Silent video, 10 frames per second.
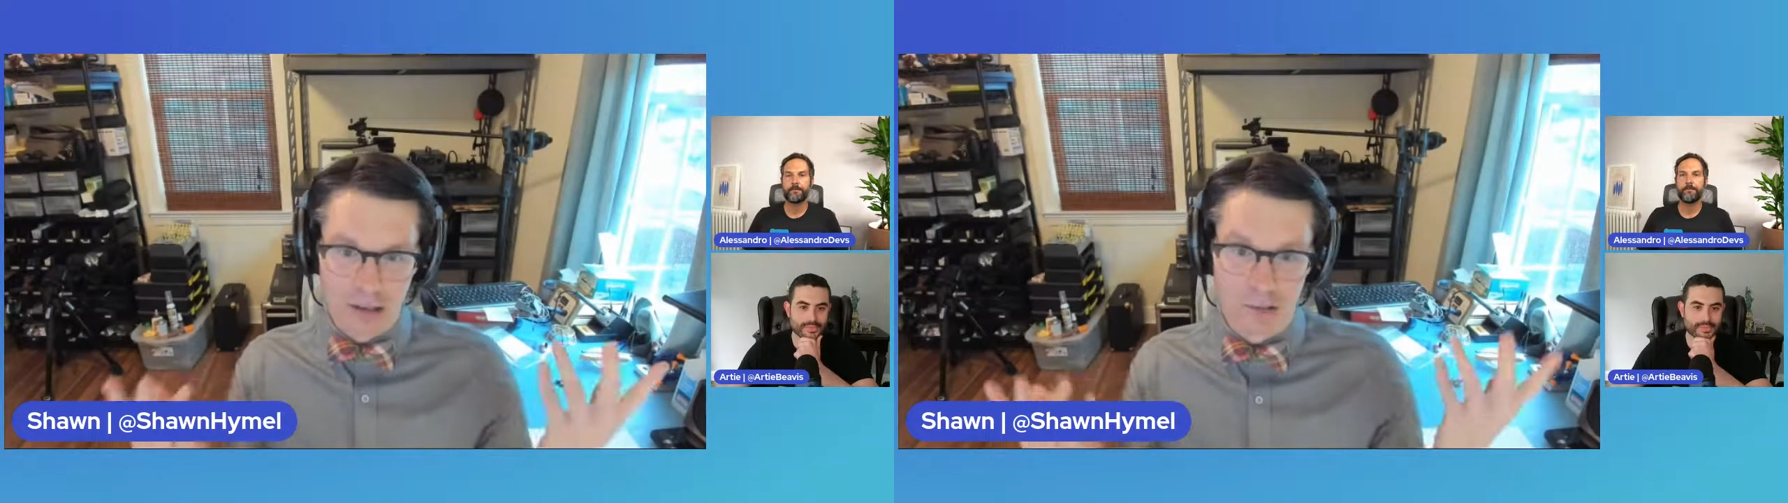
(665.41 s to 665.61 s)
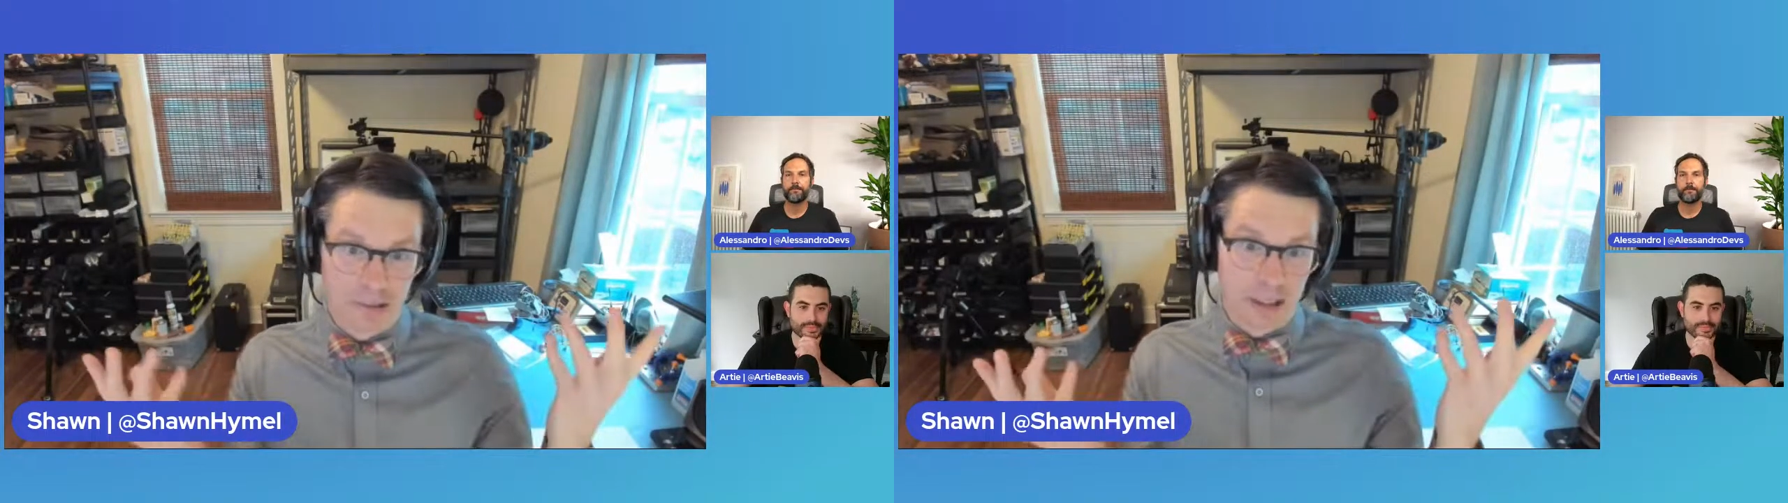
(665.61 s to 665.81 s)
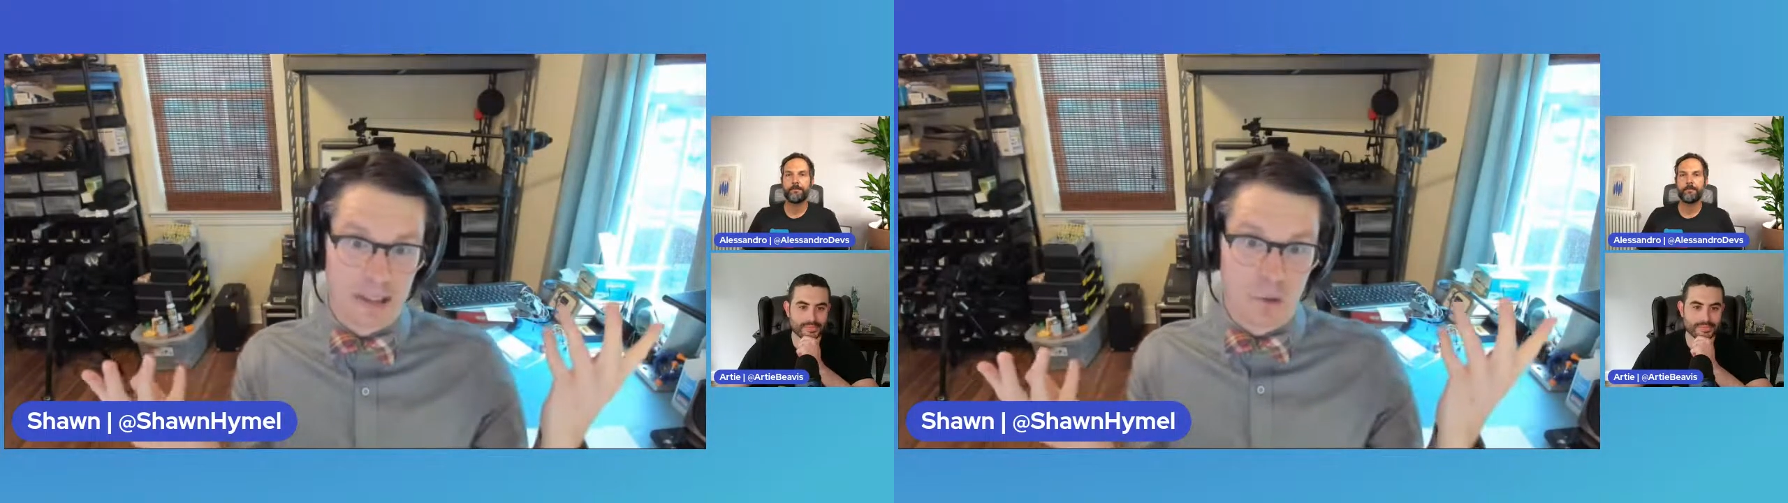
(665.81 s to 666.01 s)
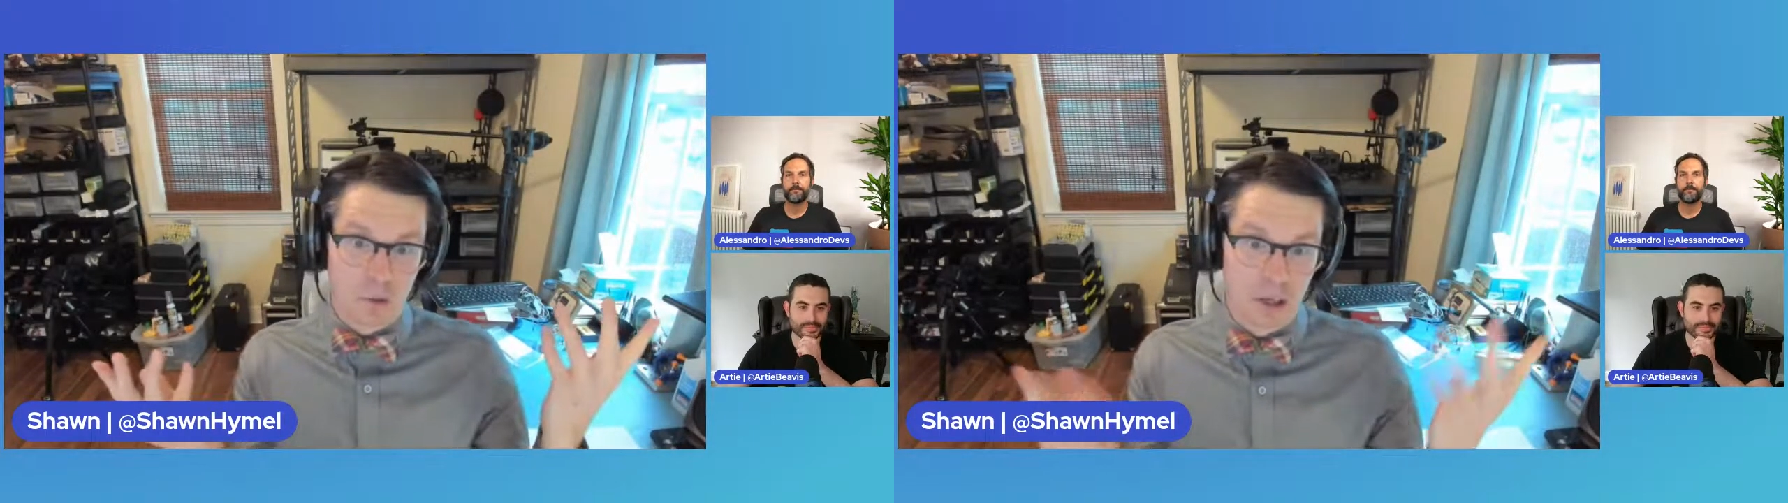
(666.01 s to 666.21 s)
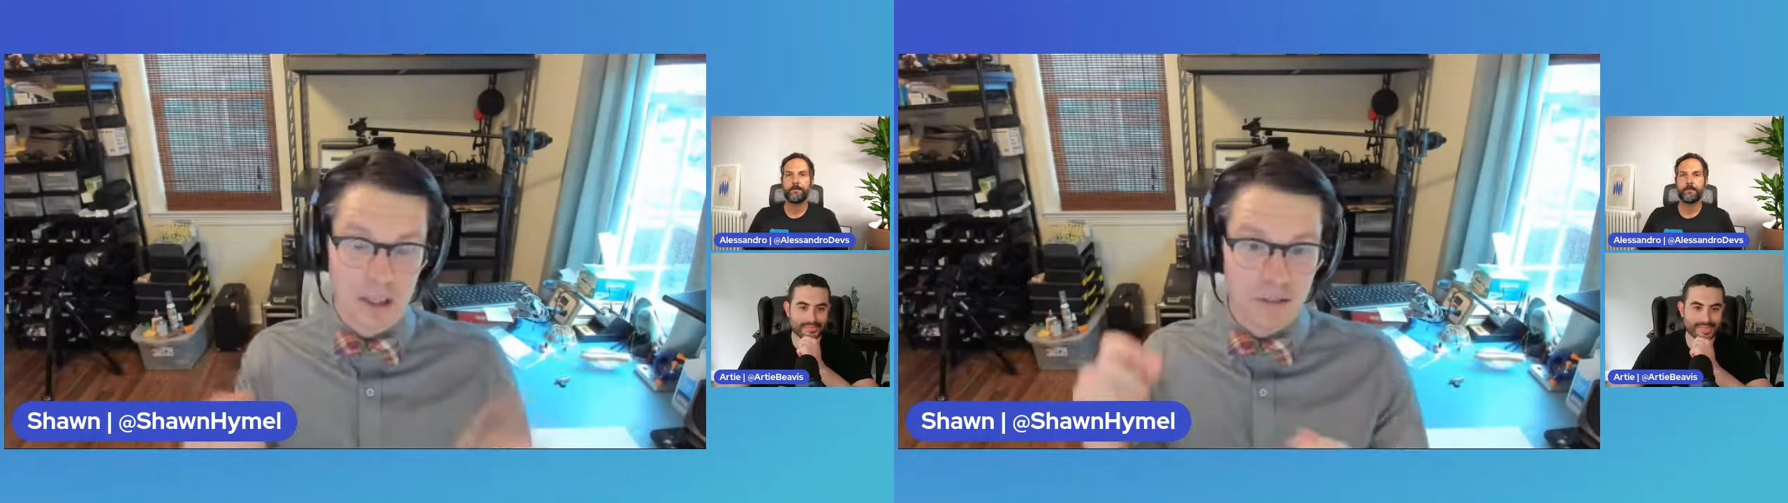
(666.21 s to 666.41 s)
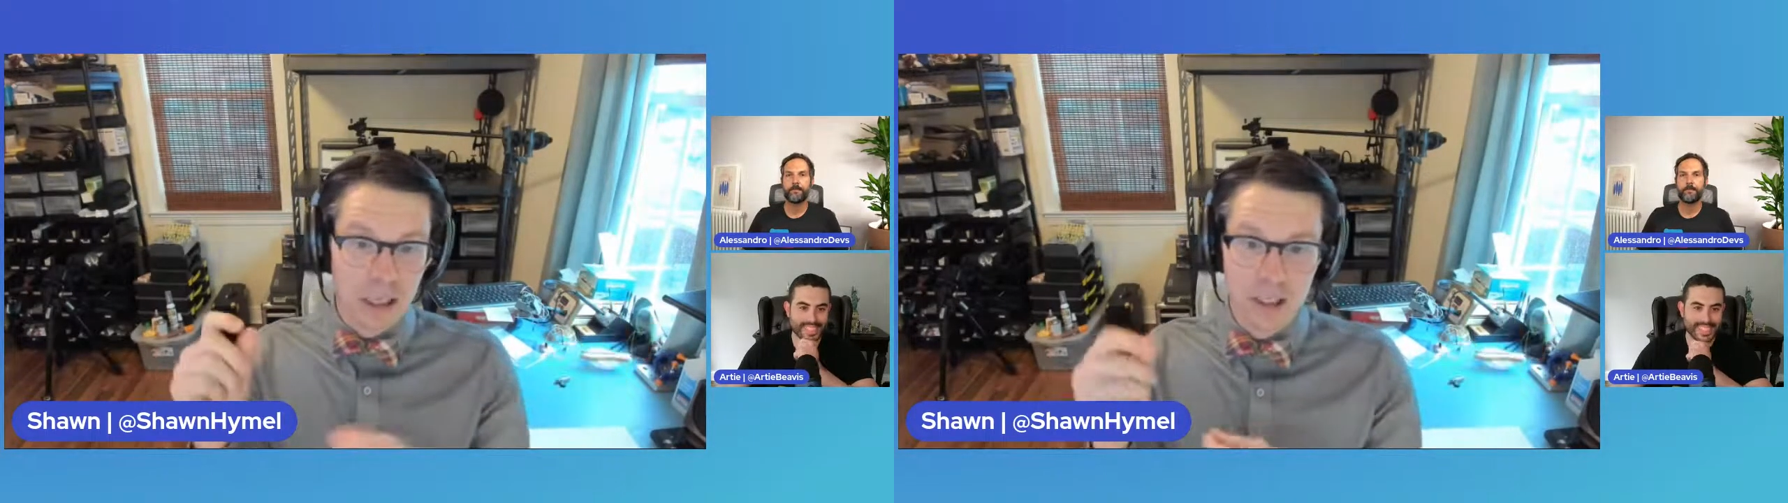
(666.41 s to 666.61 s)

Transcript: go, does it work?